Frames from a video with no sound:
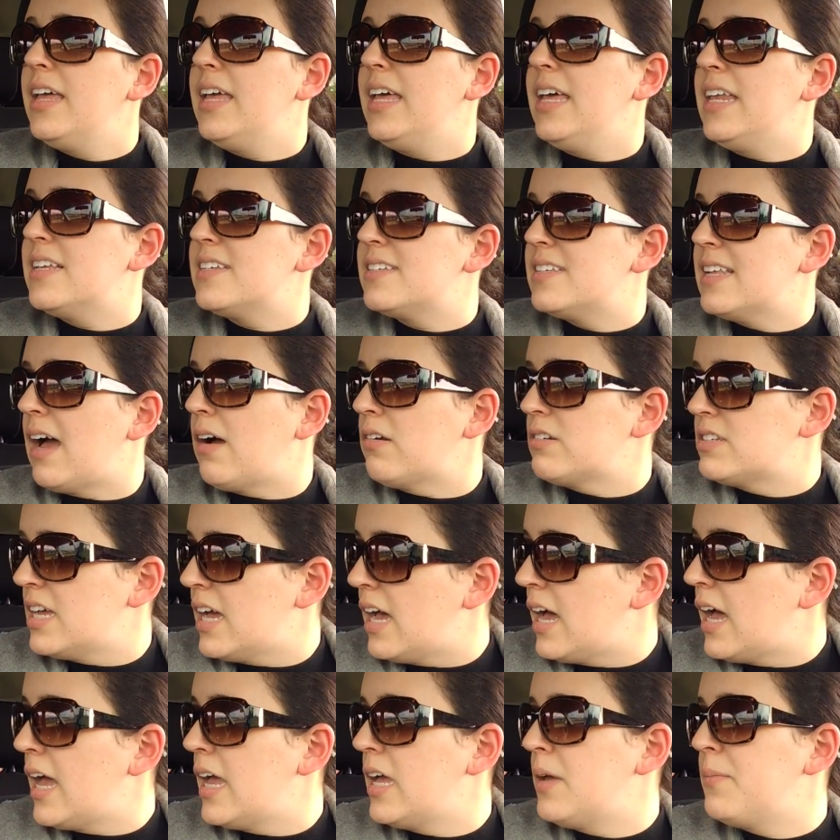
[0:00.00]
It is now
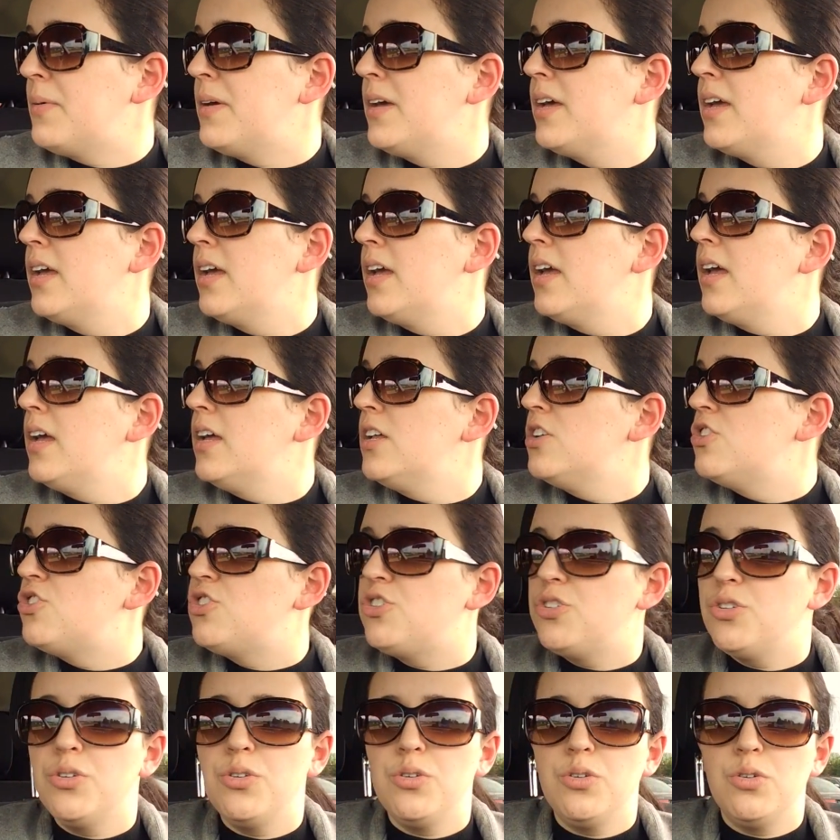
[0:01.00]
time
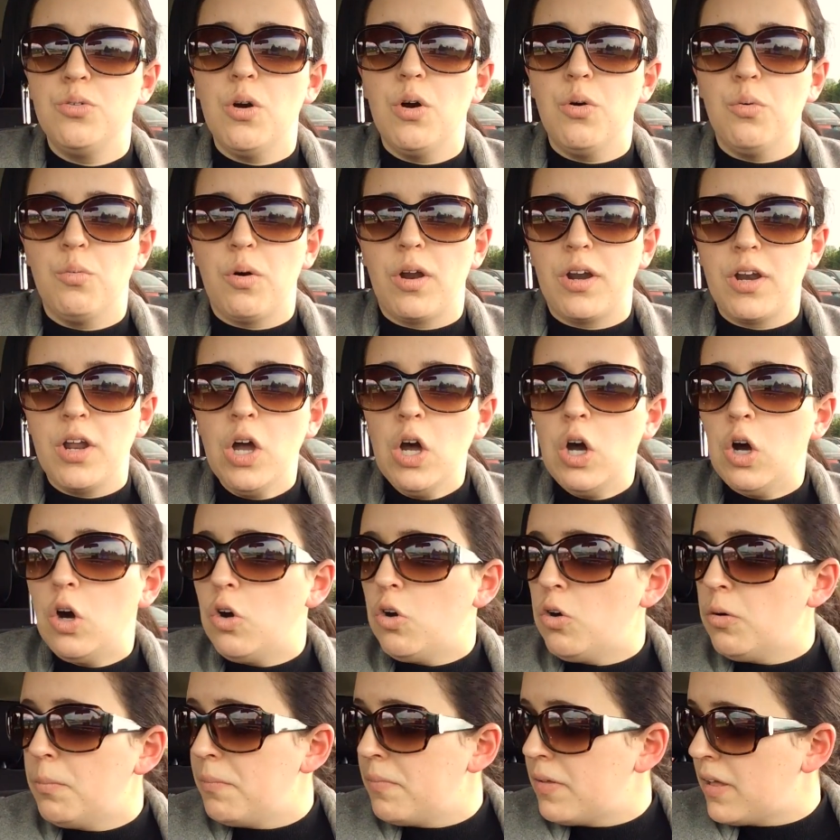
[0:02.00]
to run
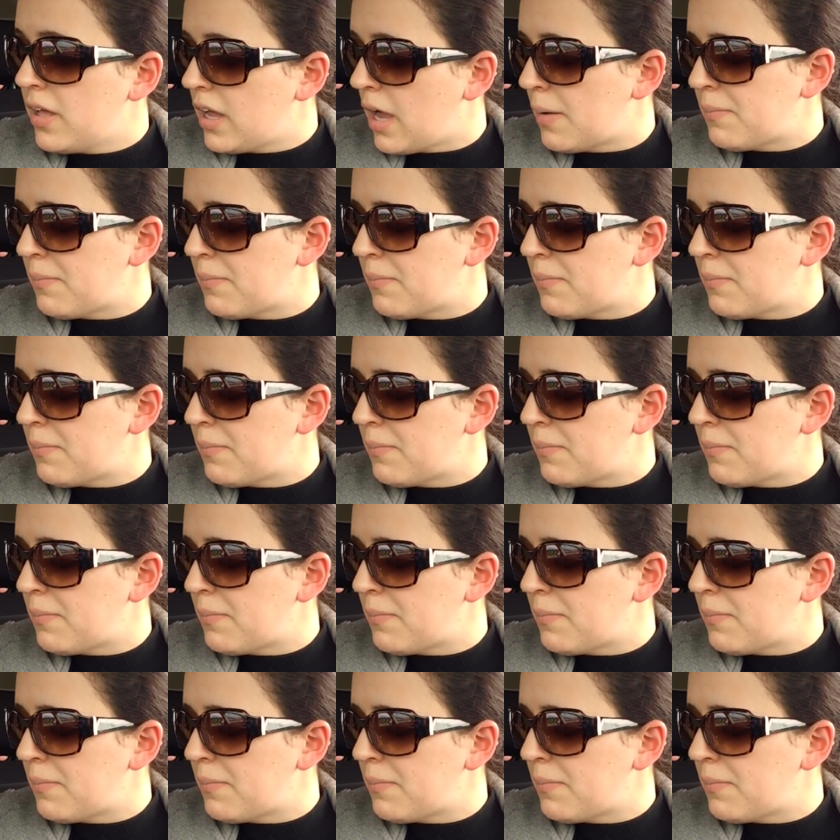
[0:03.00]
home.